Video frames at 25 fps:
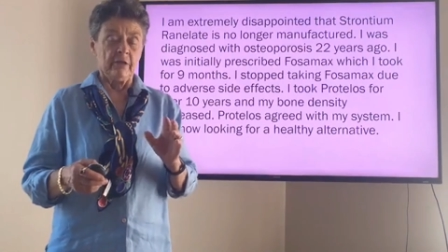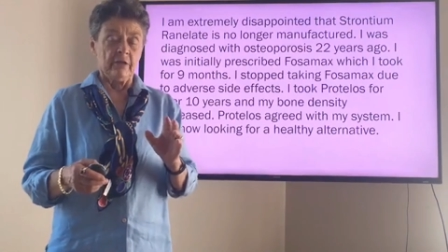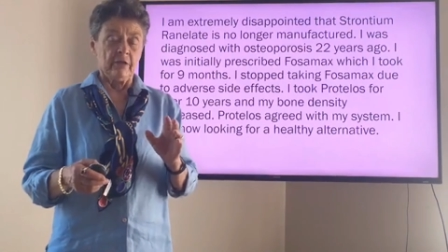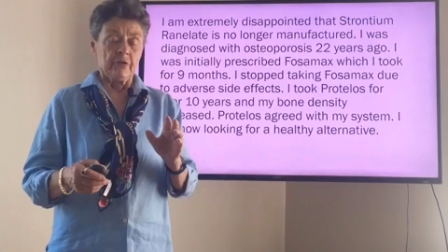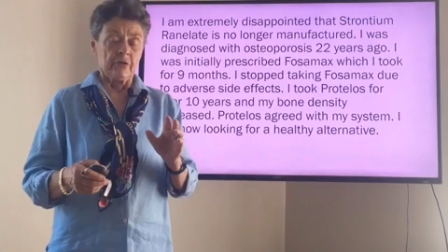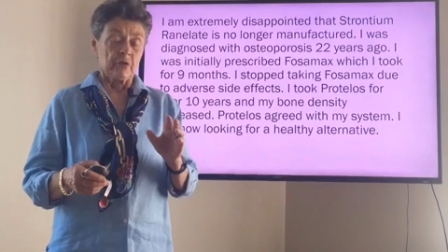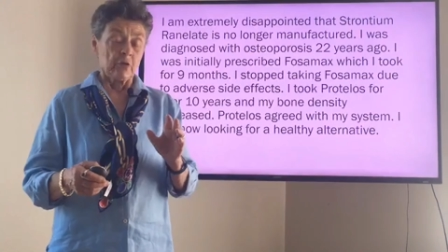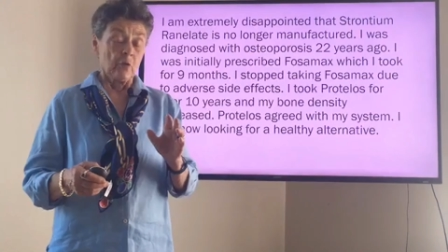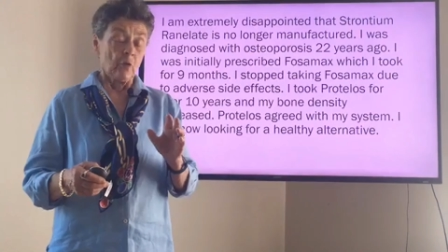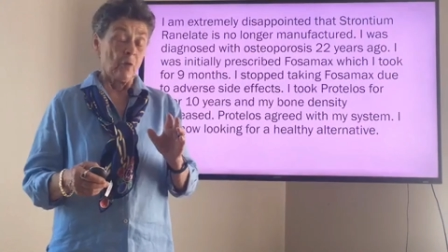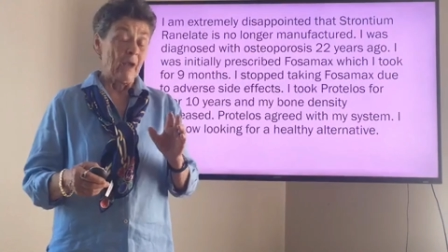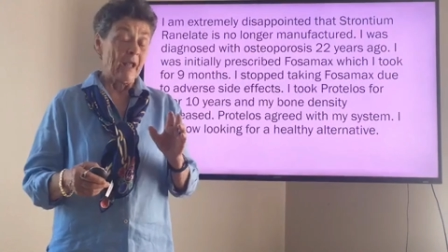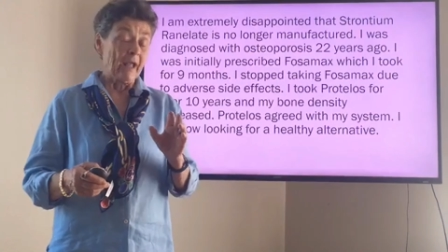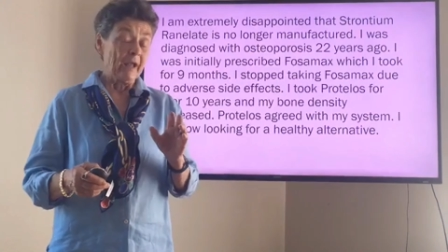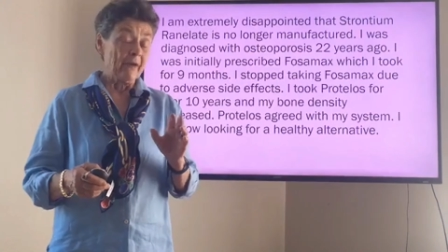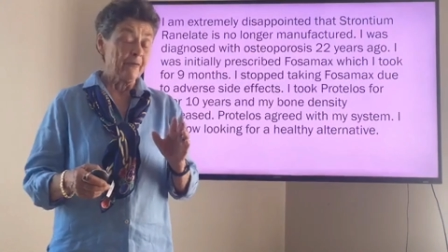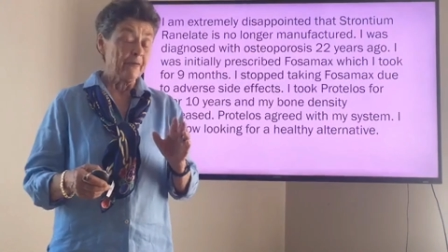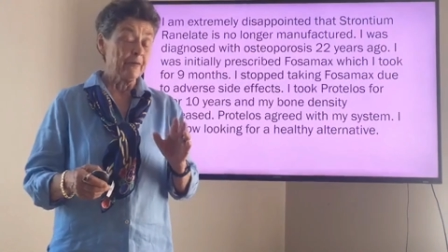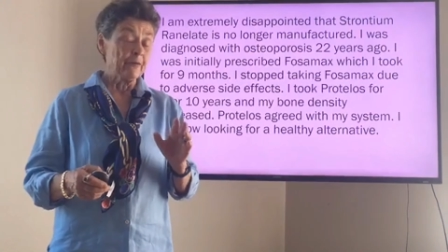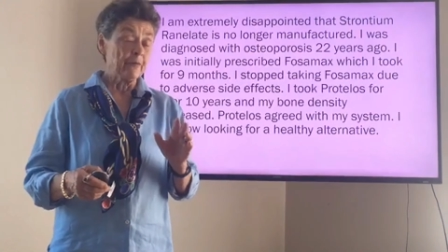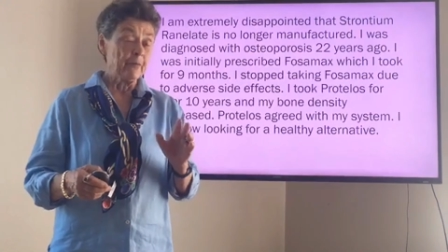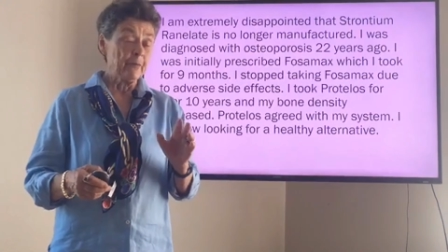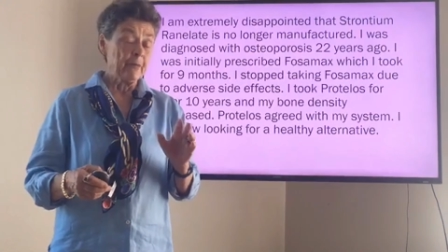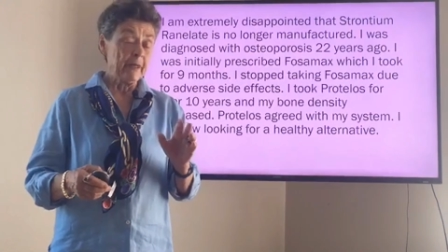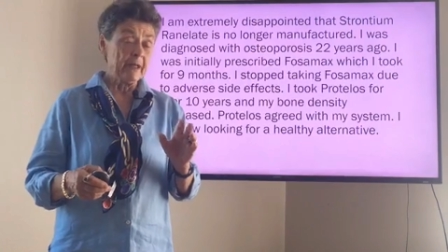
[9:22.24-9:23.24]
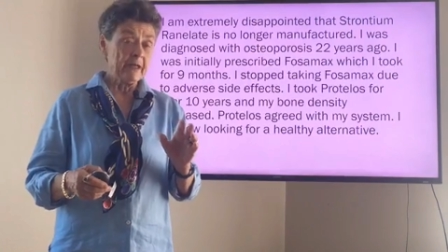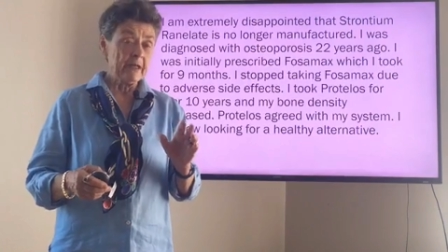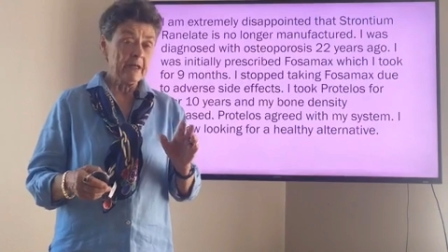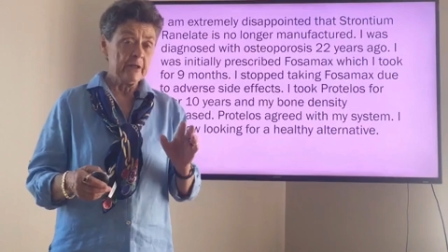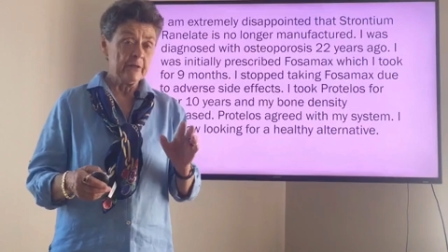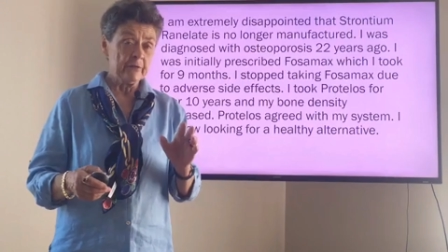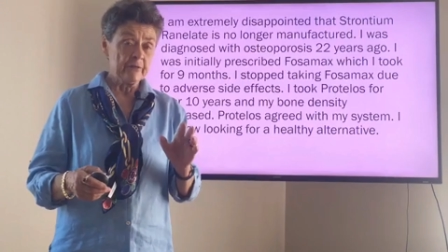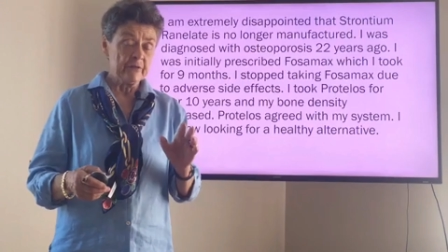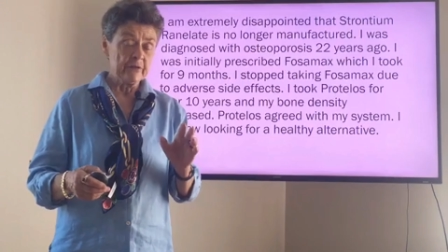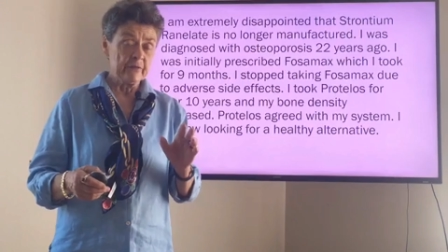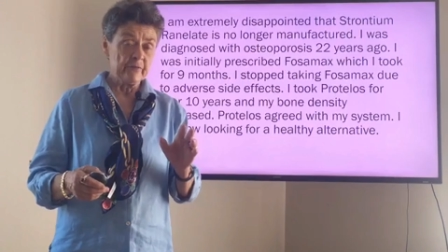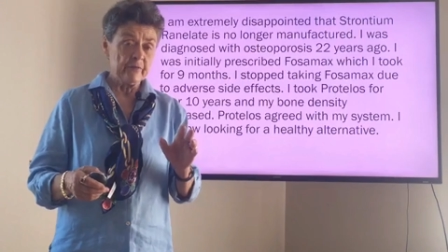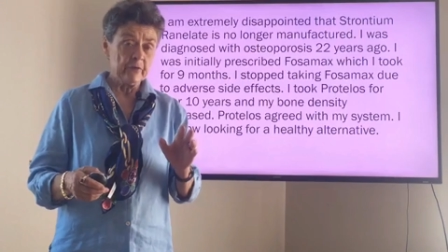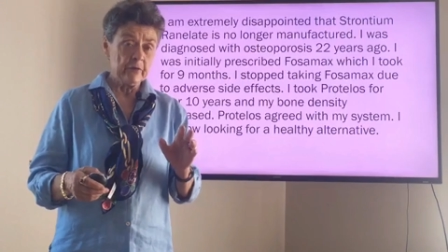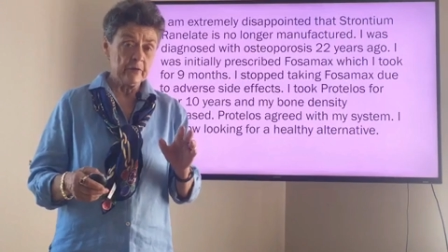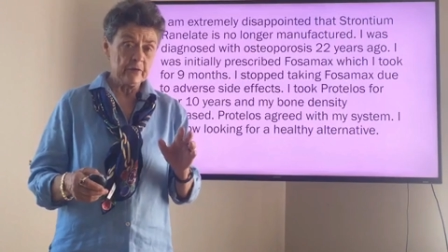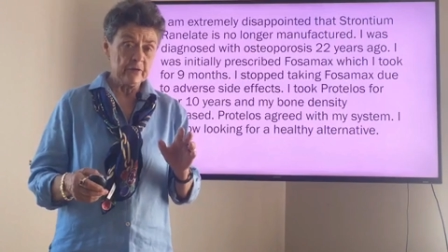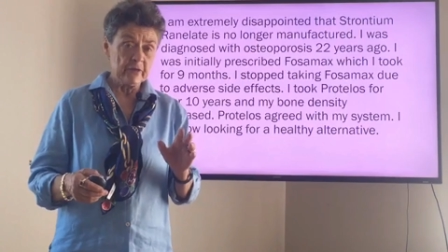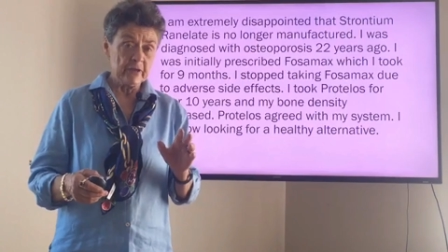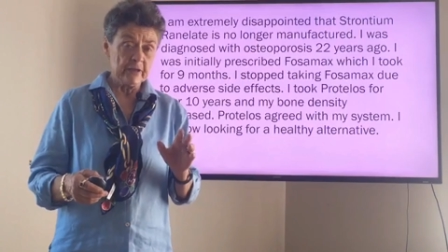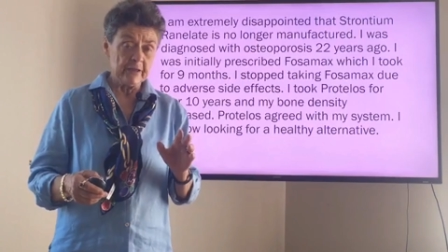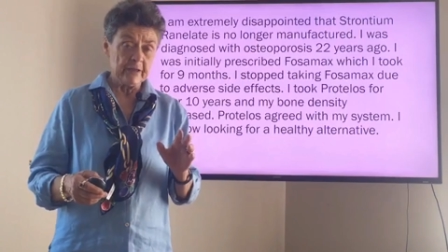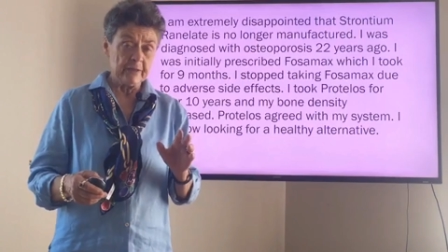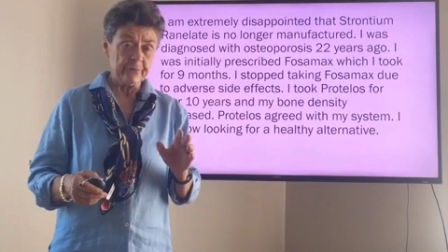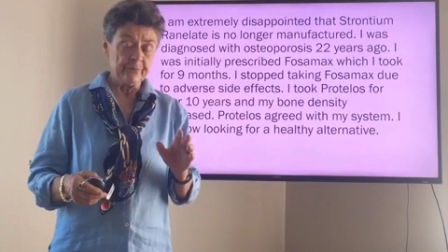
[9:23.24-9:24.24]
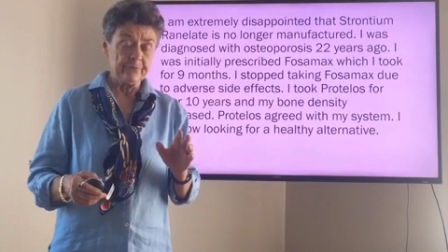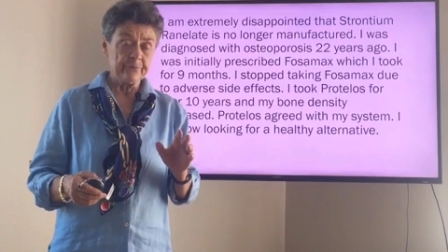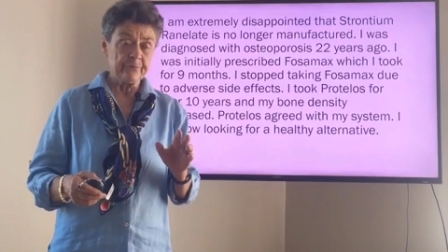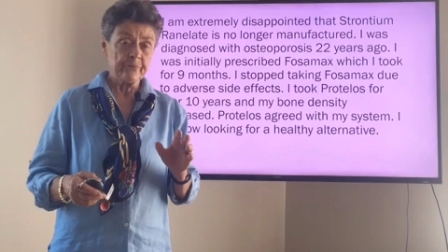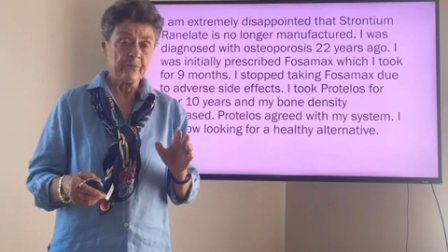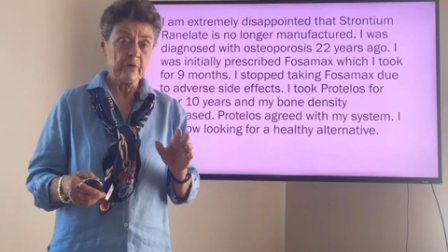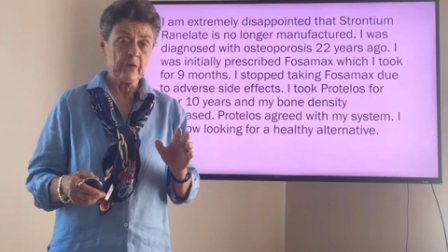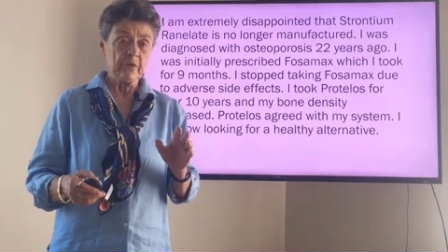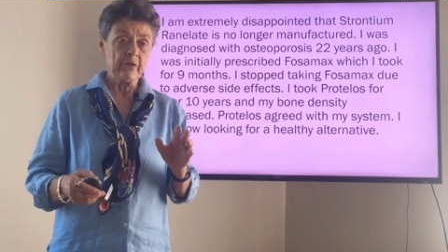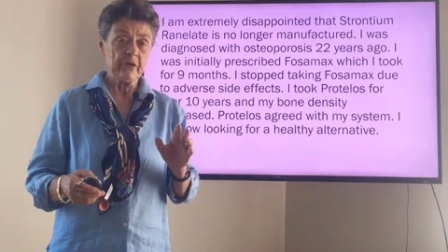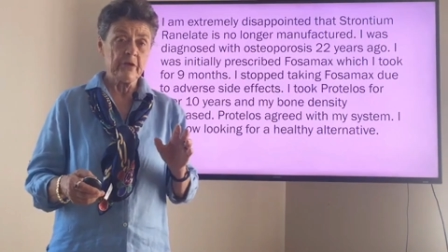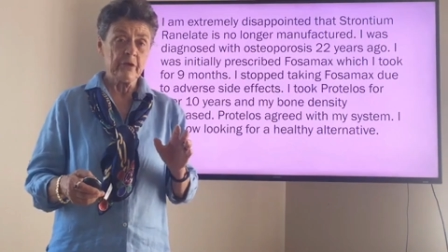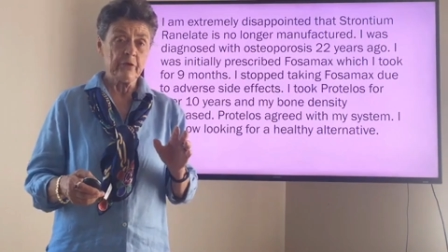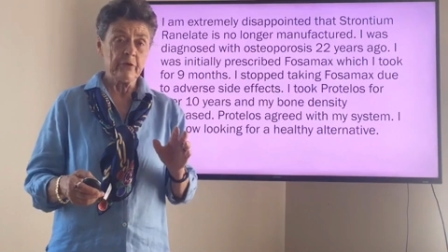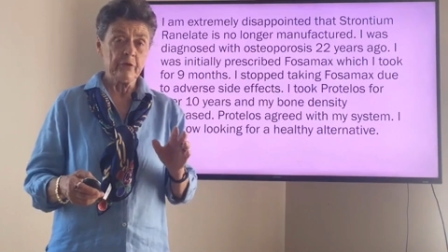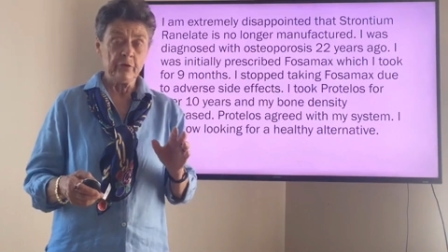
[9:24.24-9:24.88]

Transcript: So after many years of using it, the